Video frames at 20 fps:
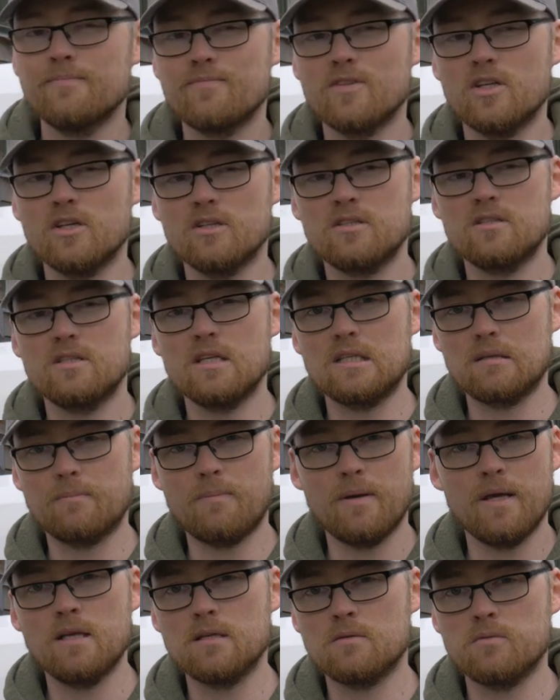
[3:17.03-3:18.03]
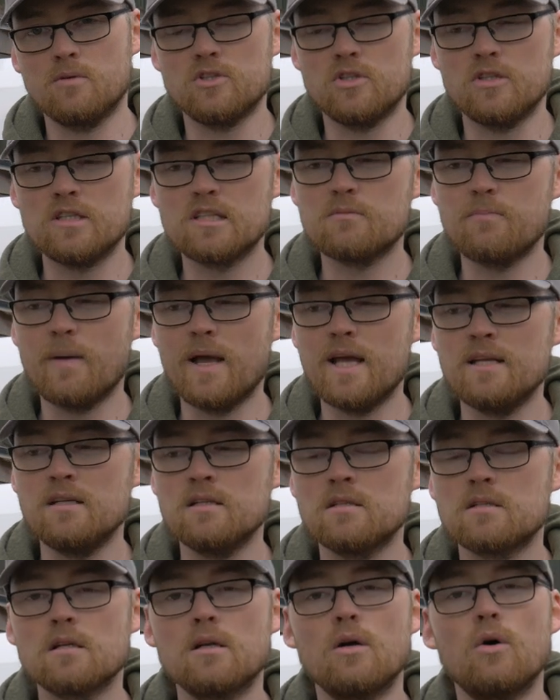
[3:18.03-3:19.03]
disappears once you
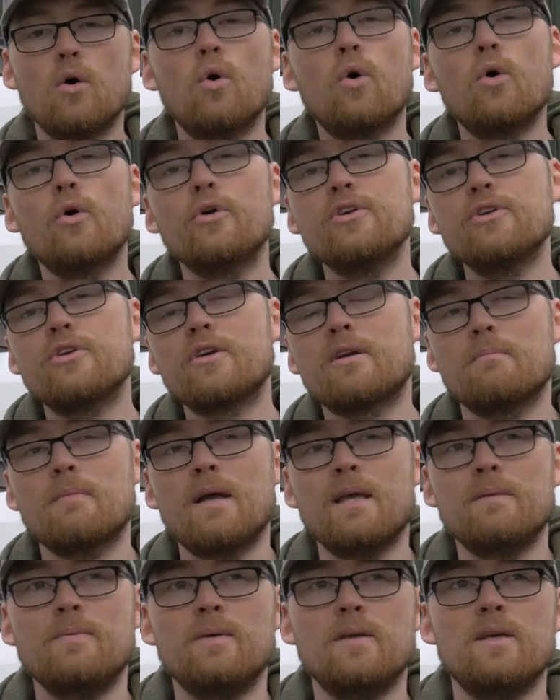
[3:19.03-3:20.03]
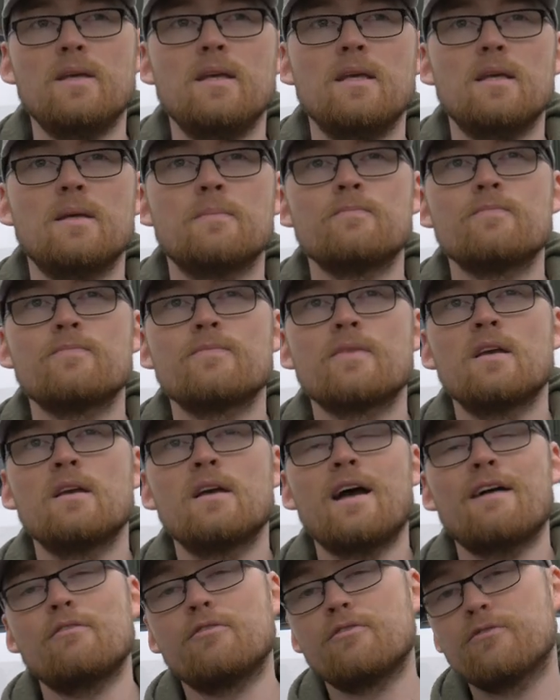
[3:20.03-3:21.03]
spend. Or you can maybe
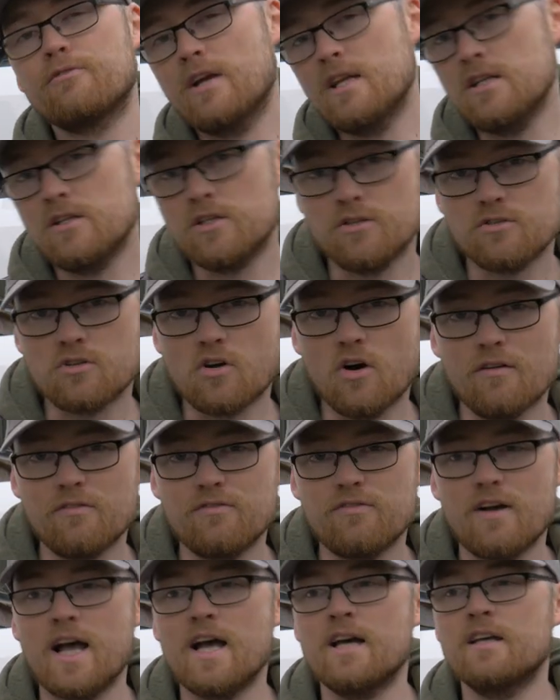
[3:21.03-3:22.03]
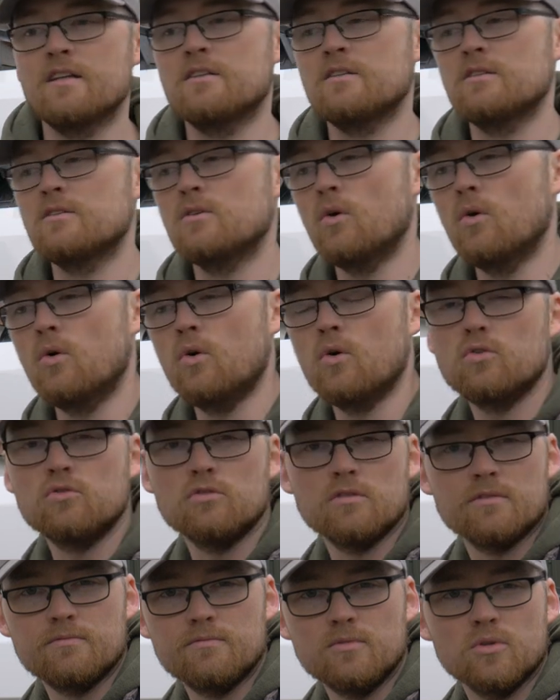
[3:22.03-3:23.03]
have a friend who's got a van
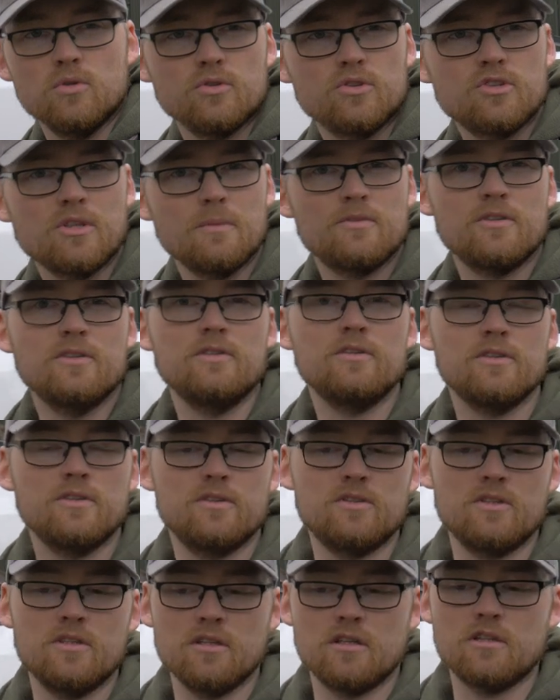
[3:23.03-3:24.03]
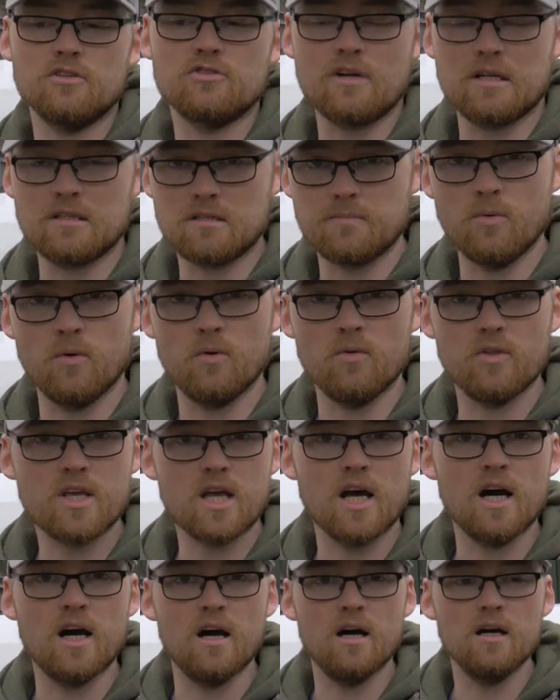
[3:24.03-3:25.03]
or something that can transport the
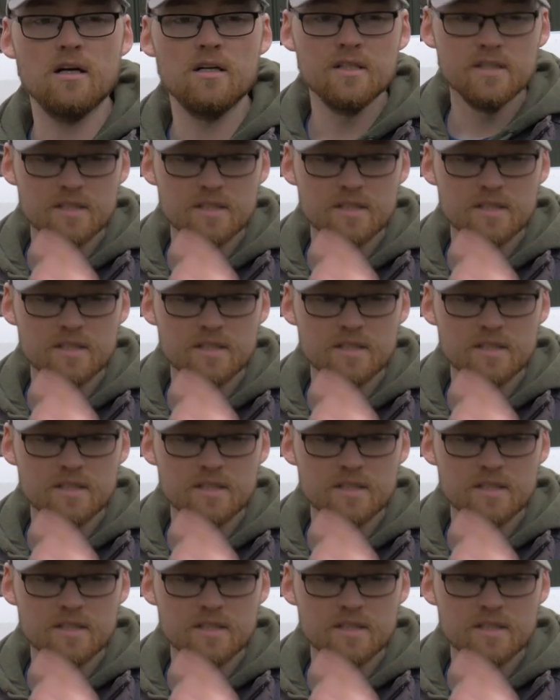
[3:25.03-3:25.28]
car,